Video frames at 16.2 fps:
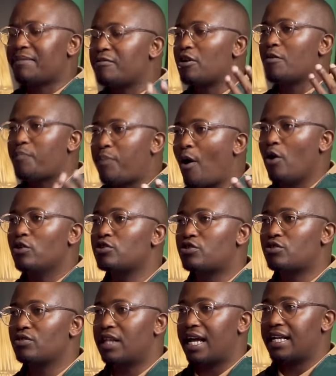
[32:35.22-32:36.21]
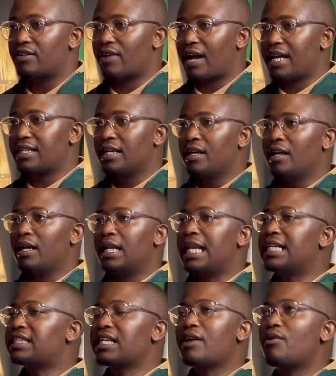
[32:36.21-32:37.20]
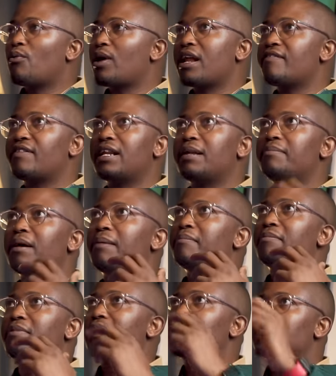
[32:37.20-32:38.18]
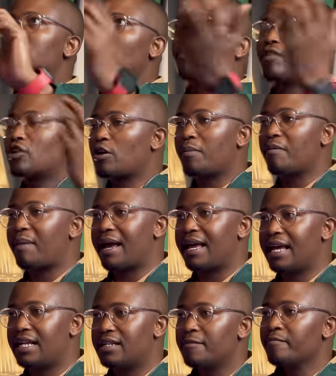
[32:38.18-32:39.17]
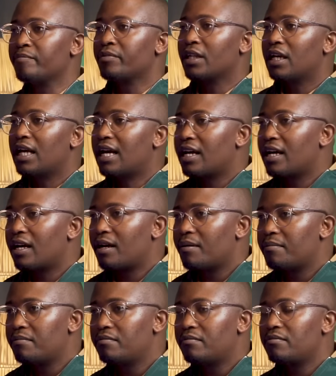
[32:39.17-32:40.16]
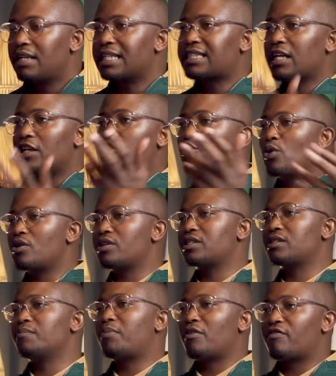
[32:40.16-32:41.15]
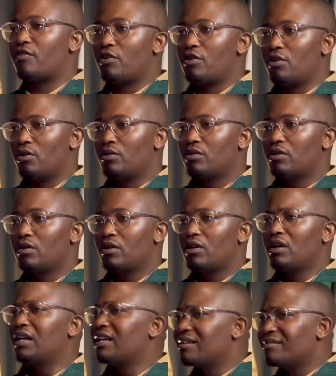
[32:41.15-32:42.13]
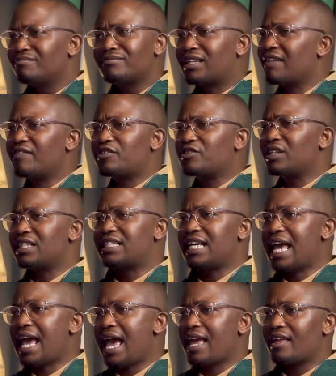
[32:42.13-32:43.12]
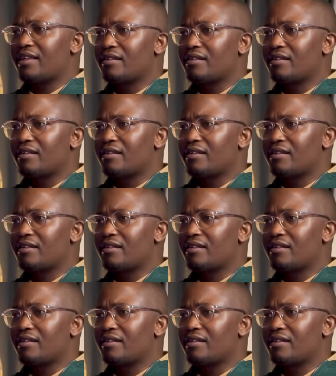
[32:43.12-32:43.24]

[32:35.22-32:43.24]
I'm not opposed to that, right? Let's say whatever. I'm just off the top of my head. Let's say a tourism portfolio. Give it to the DA.